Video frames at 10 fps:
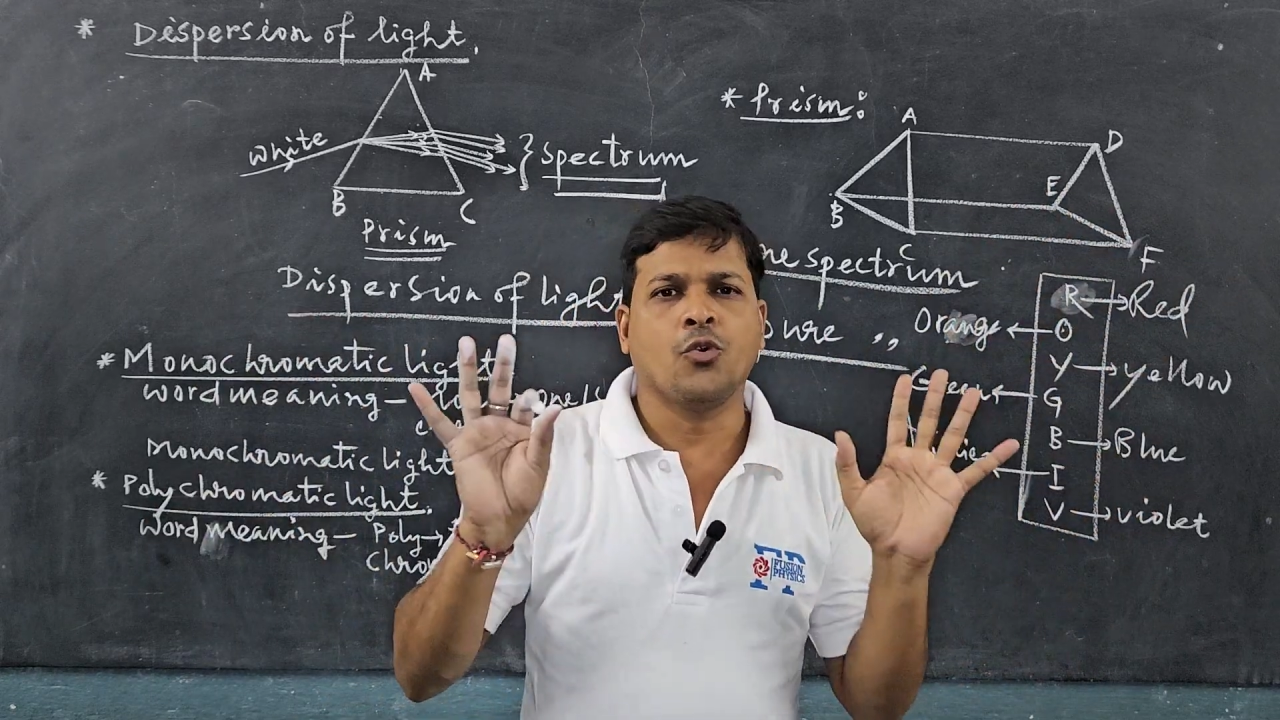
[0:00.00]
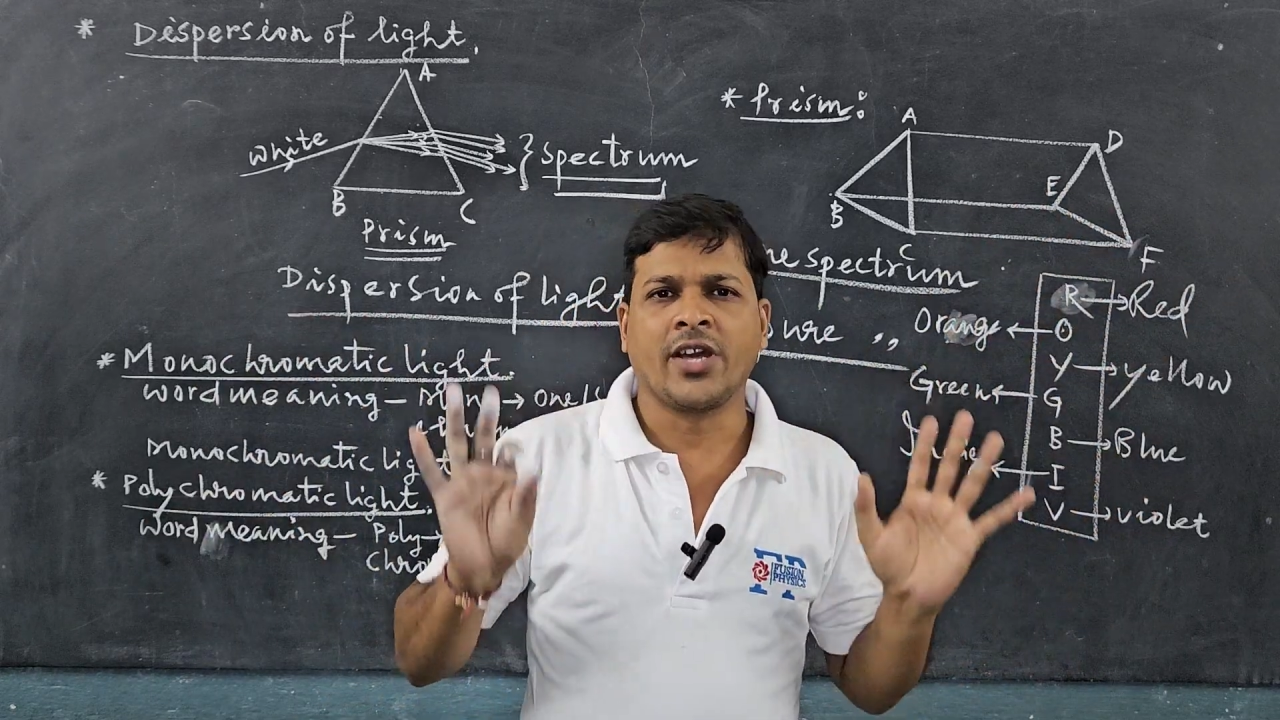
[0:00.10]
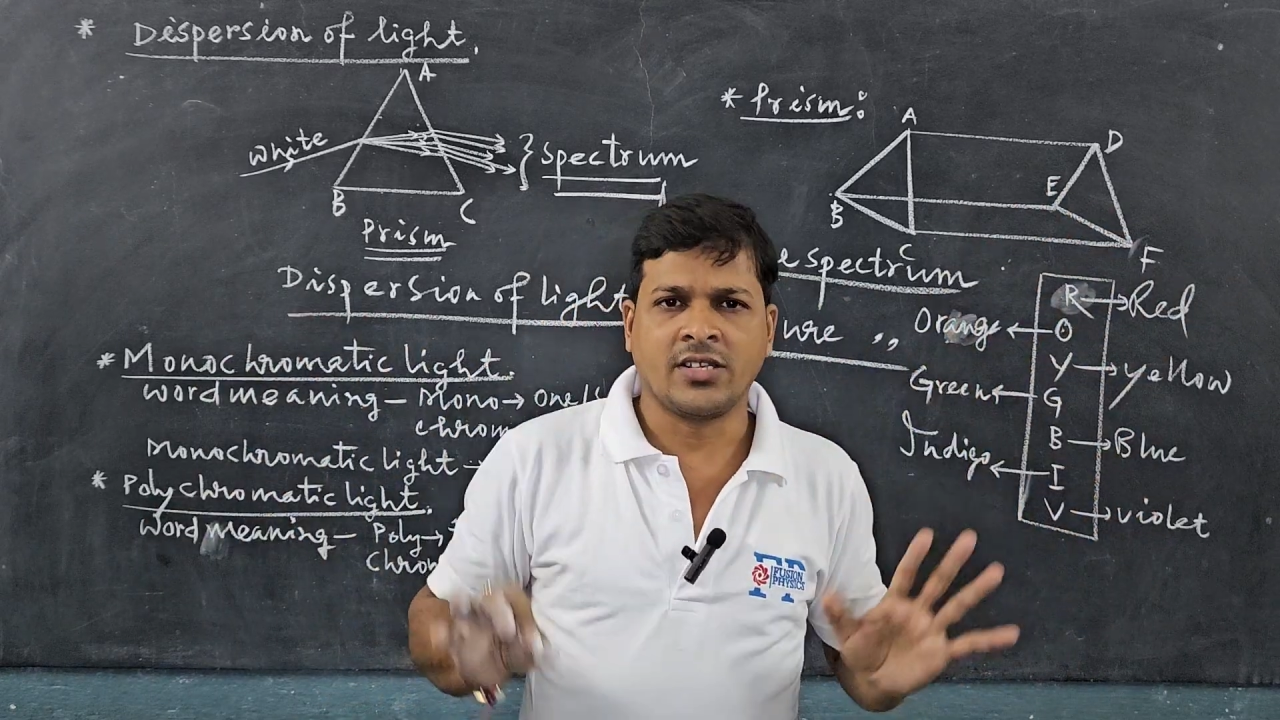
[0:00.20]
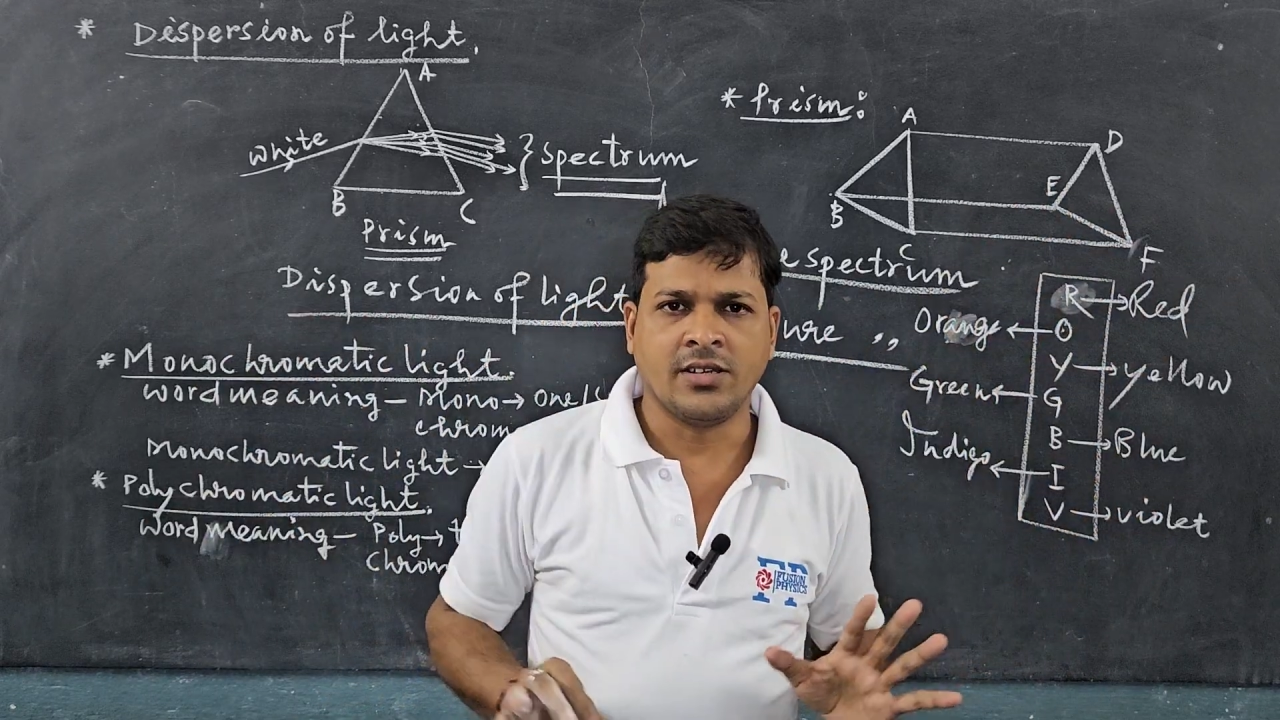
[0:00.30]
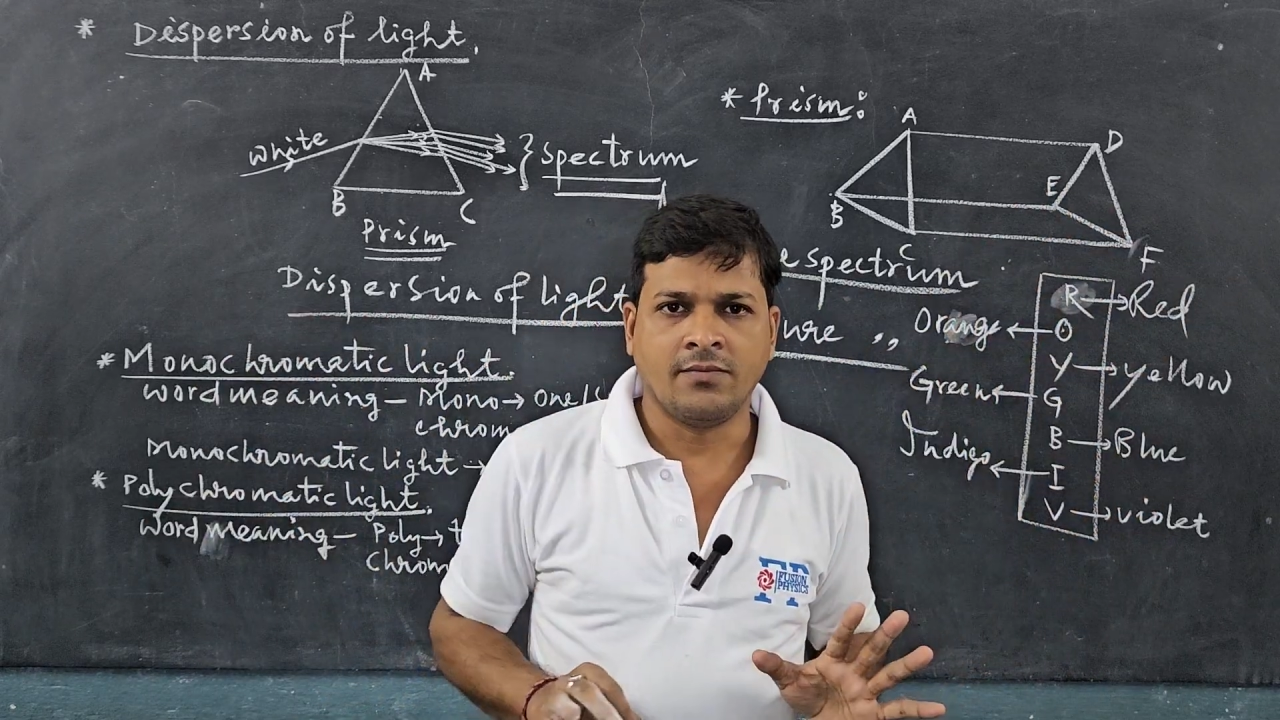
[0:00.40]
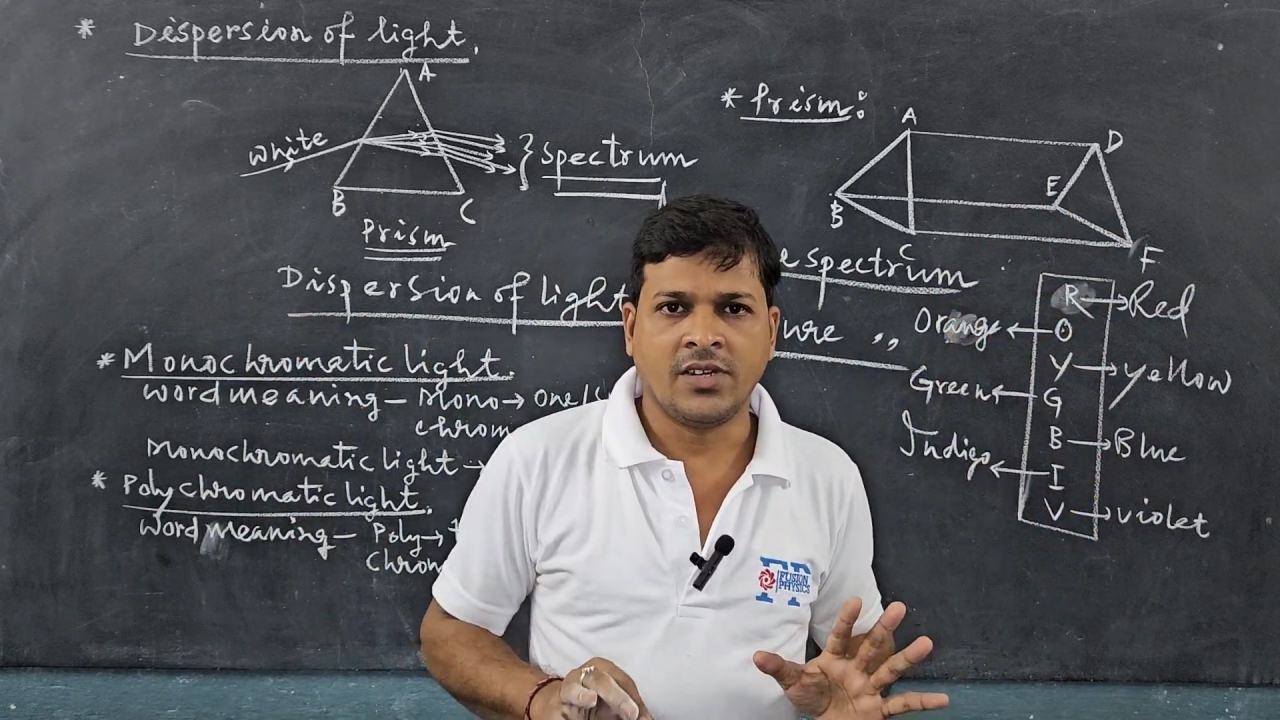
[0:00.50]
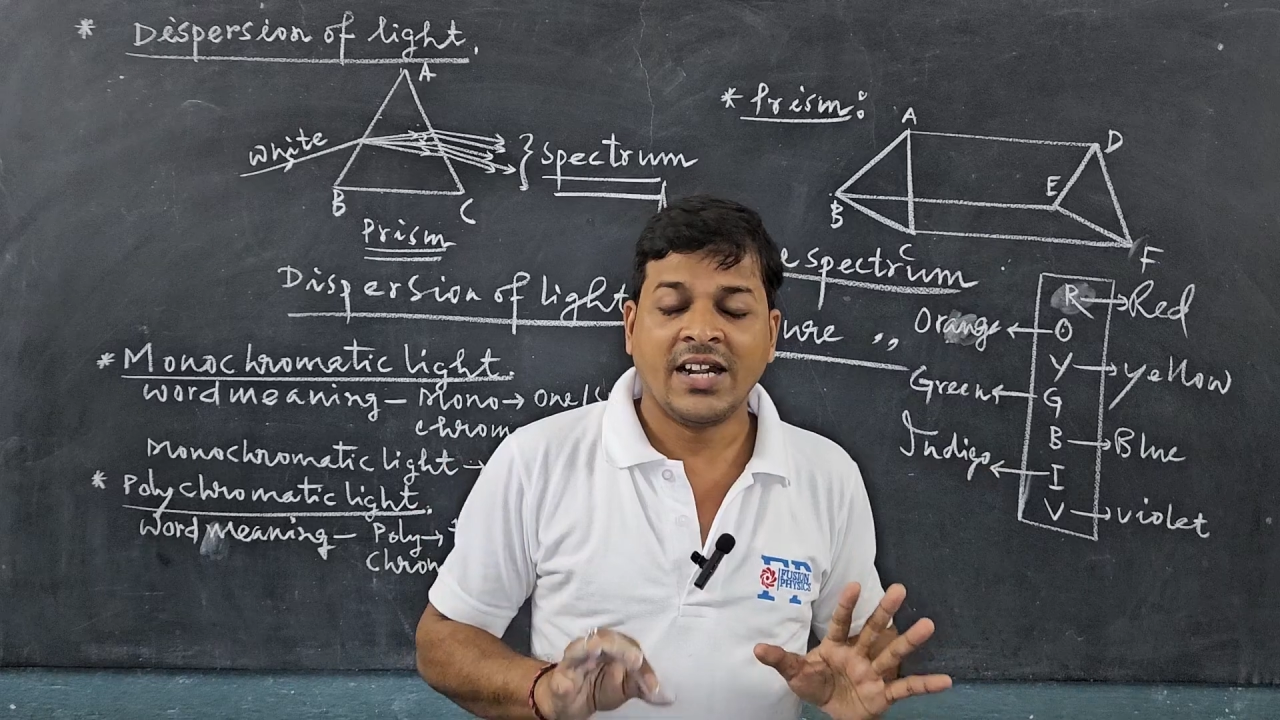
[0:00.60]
board exam.